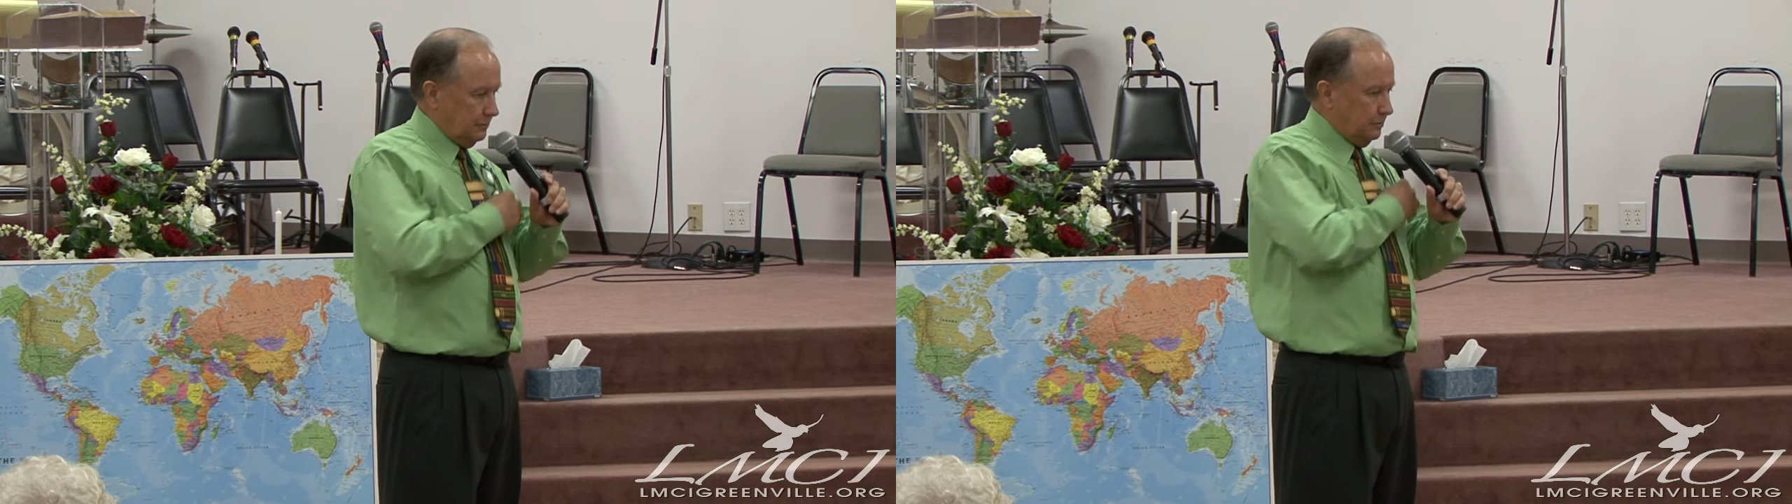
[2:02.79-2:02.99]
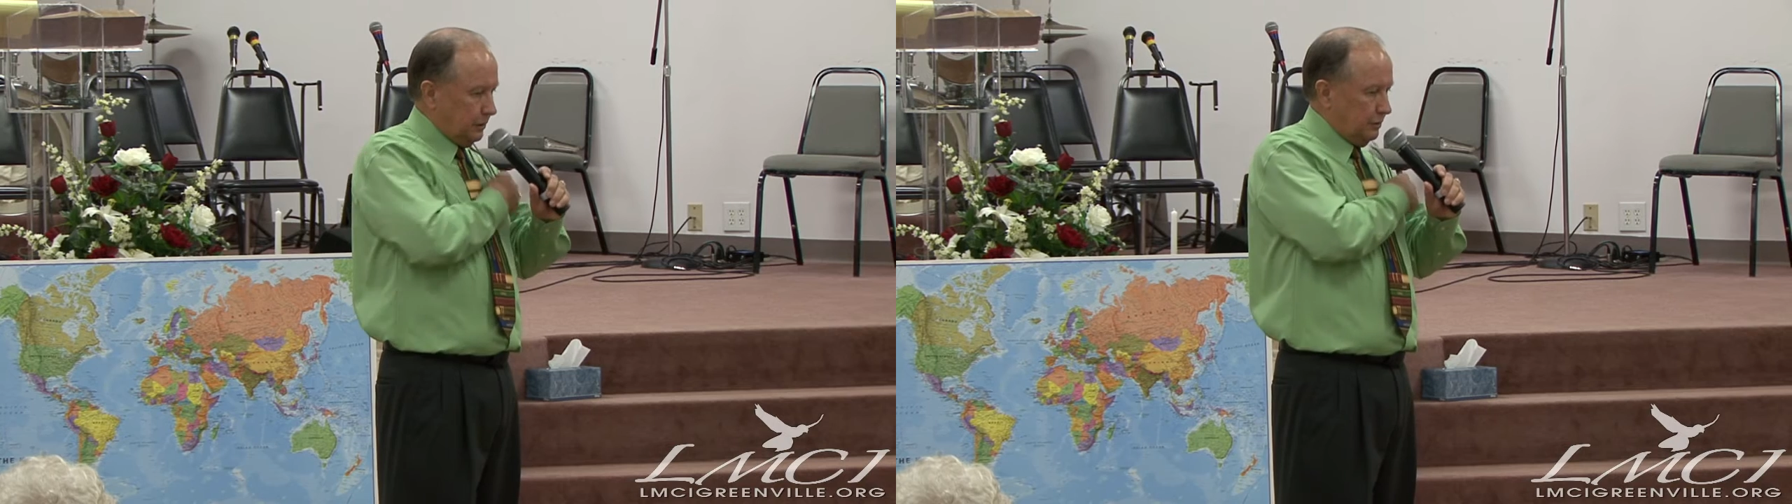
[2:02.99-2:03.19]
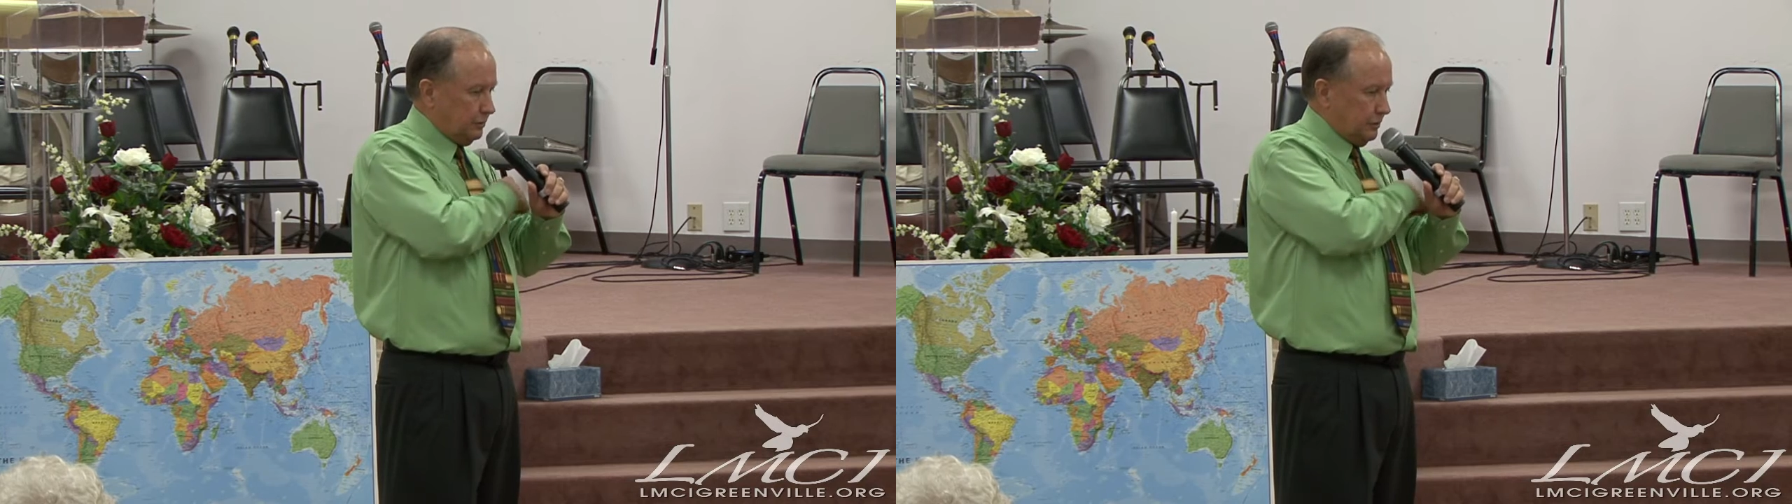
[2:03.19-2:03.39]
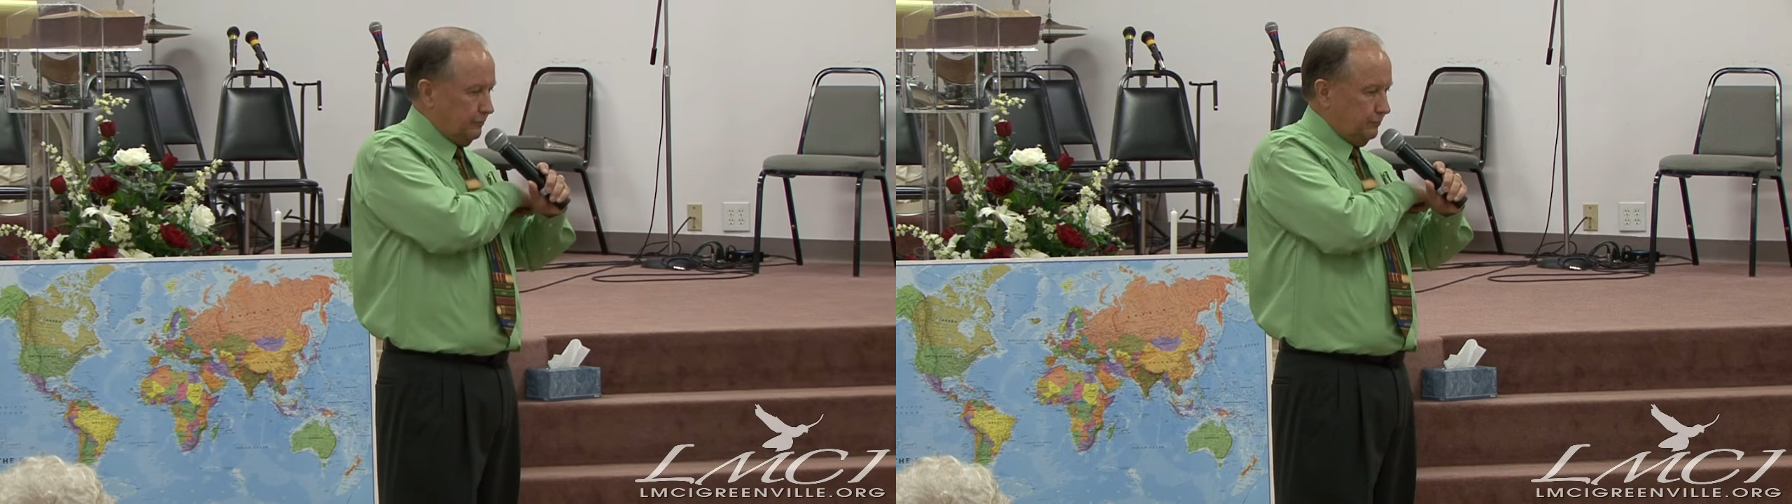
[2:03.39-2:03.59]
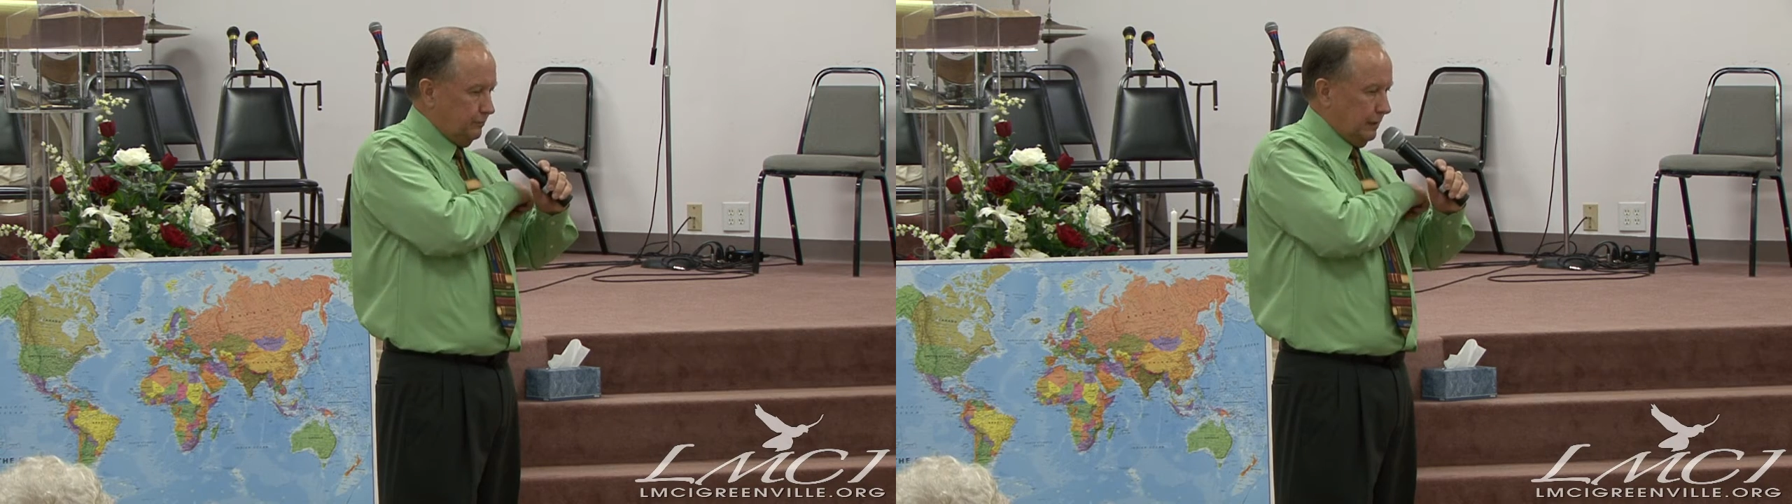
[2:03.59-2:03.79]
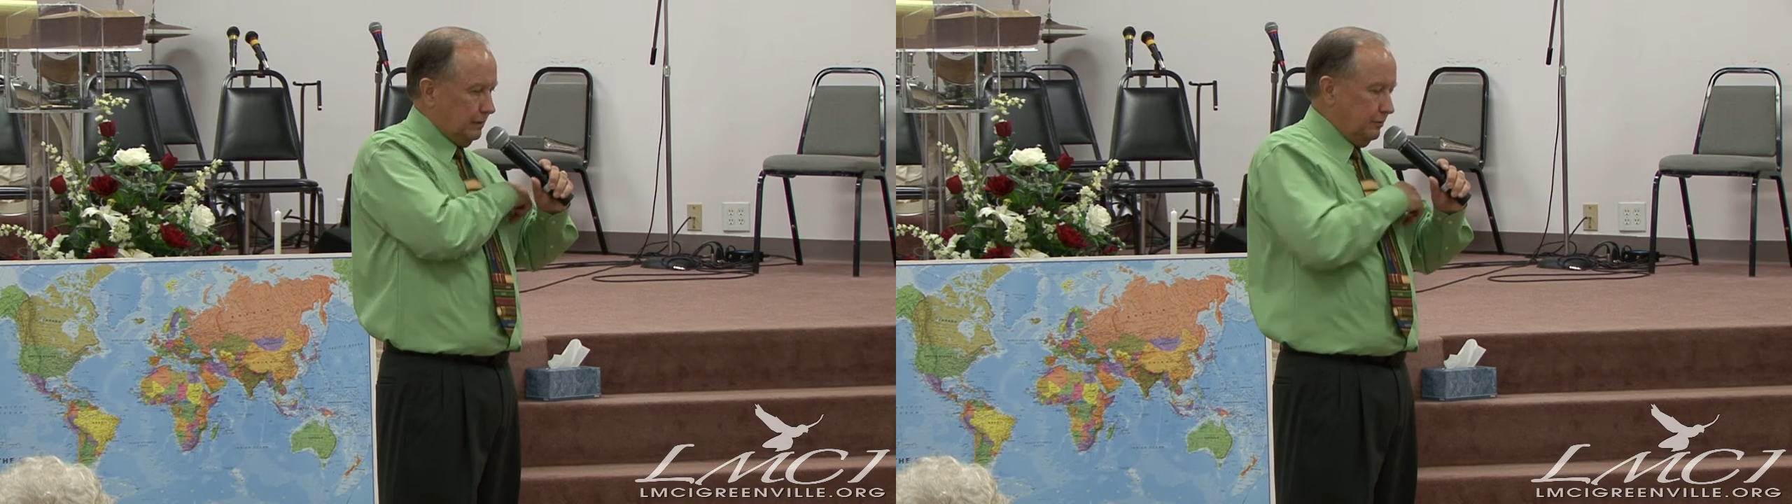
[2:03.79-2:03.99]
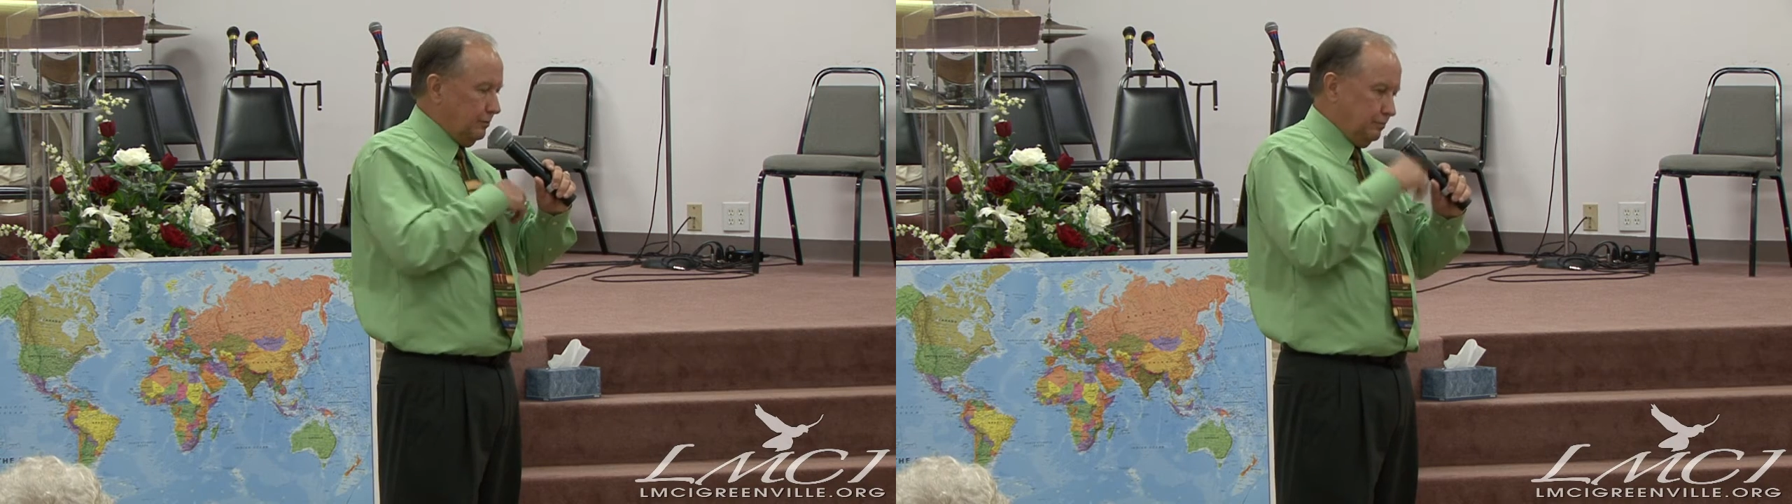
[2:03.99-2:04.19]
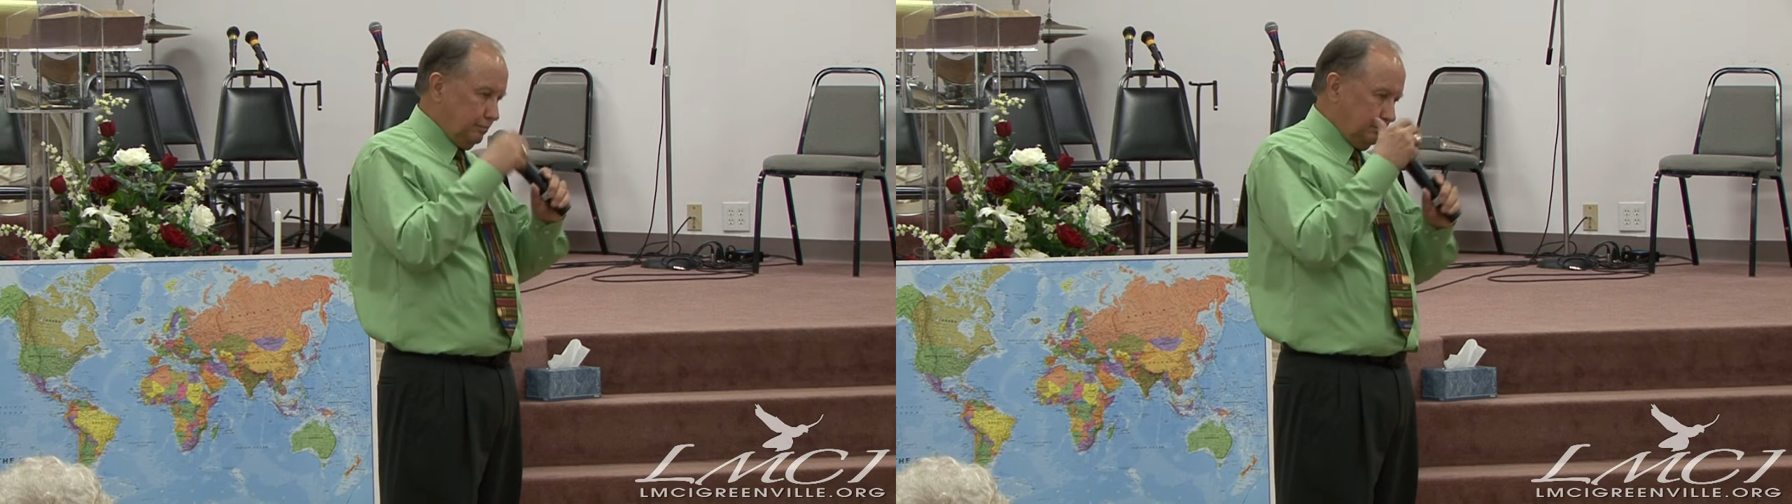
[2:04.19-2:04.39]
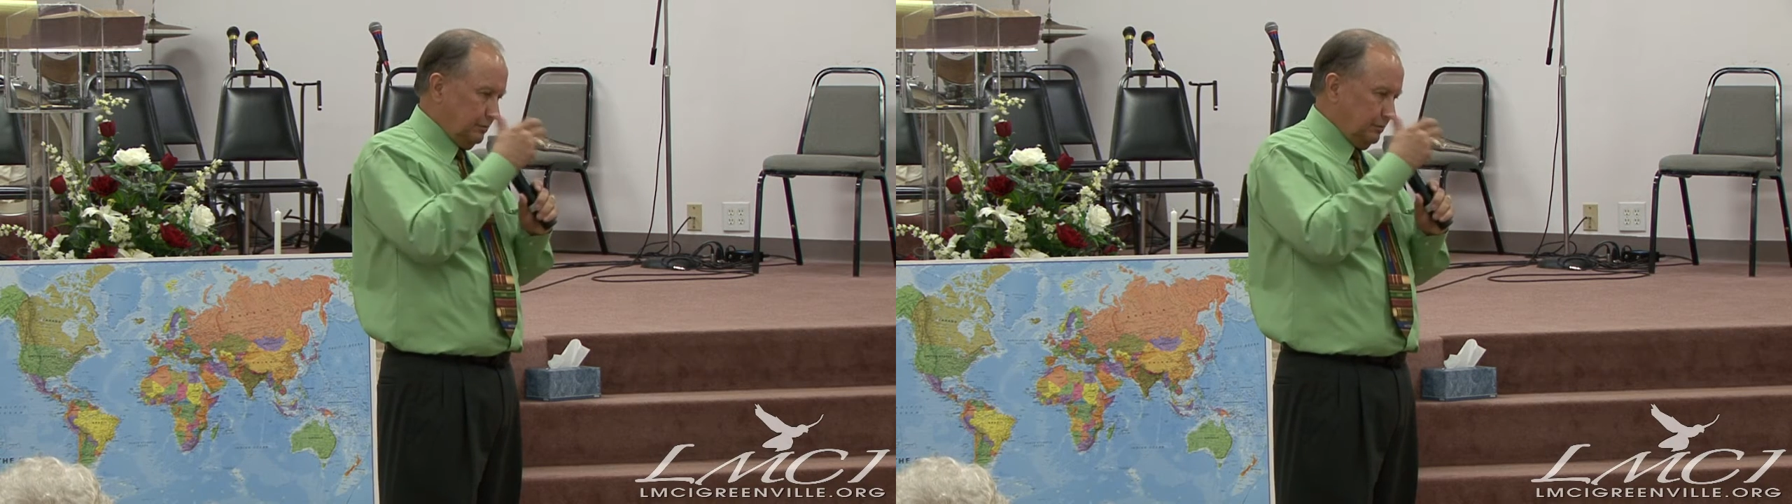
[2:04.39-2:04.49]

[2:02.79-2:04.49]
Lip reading: because I know